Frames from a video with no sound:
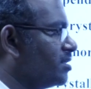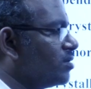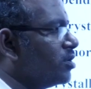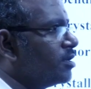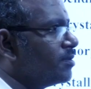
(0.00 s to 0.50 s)
They are
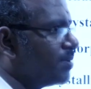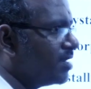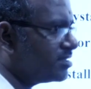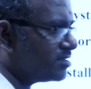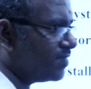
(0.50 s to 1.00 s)
going to be
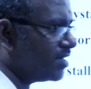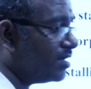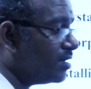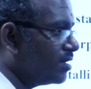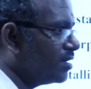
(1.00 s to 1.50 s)
placed very